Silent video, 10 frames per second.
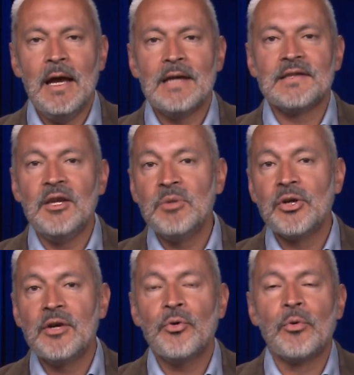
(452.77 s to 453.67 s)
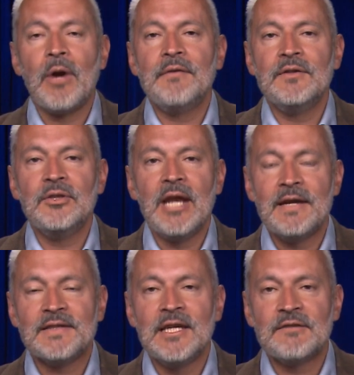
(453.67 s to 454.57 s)
As an immigrant who arrived in the United
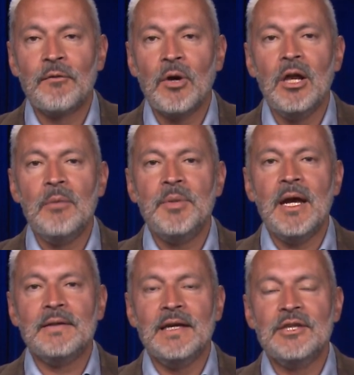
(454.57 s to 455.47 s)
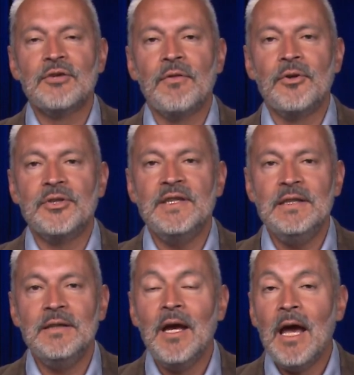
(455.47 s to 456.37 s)
States from Colombia at the age of 13